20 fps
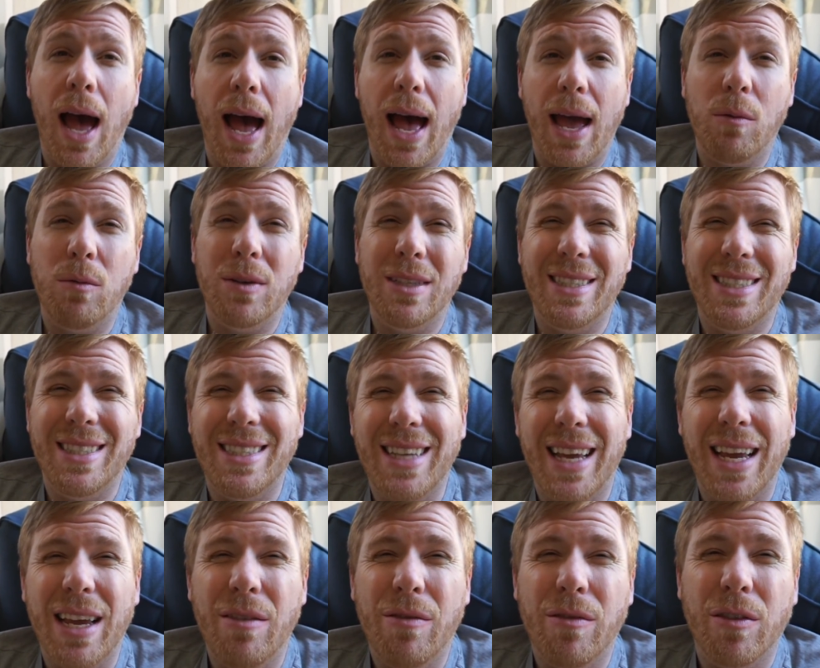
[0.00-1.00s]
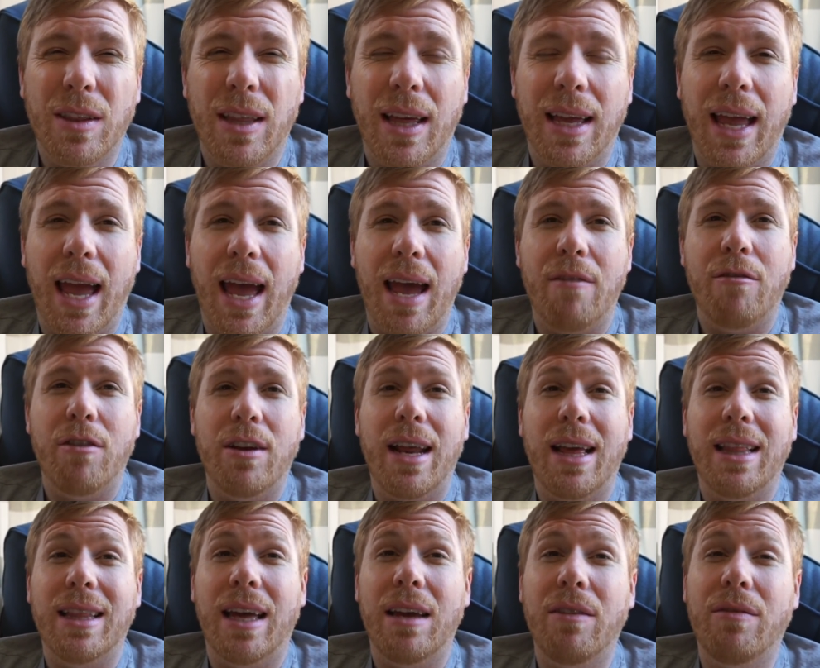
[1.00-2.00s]
I would say for like
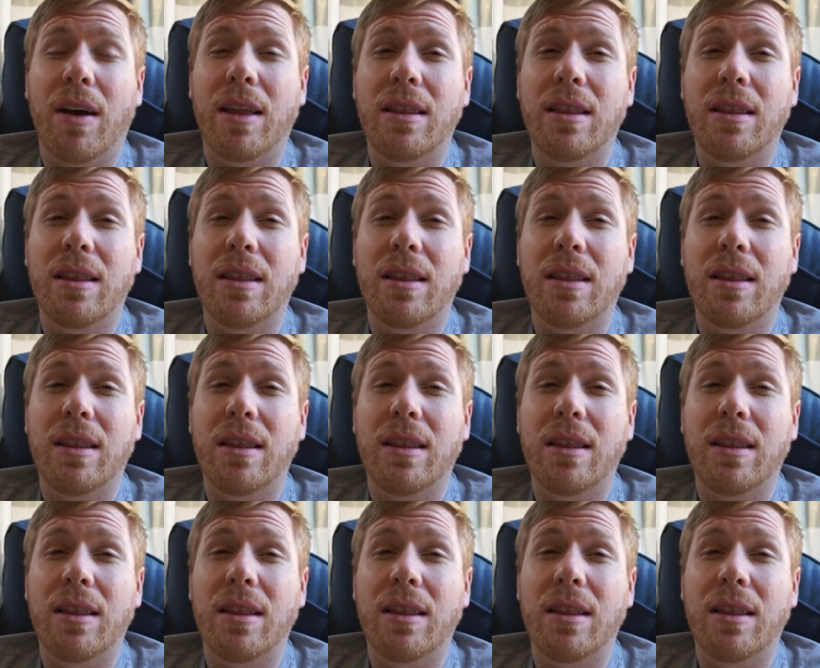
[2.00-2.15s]
everyday life,